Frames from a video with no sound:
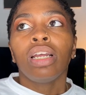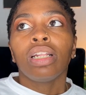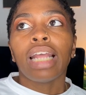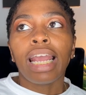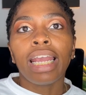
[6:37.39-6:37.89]

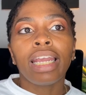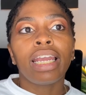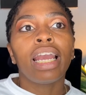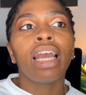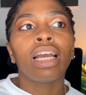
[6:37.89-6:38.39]
they,
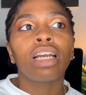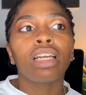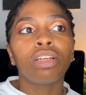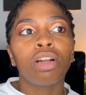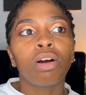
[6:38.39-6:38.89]

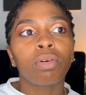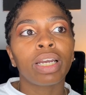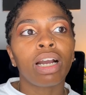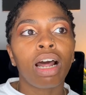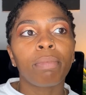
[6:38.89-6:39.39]
you know, get
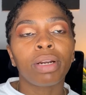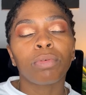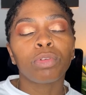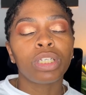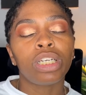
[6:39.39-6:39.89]
caught up in a
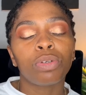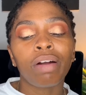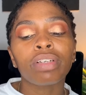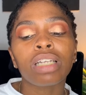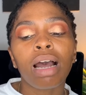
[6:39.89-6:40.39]
routine
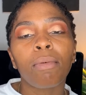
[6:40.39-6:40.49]
traffic stop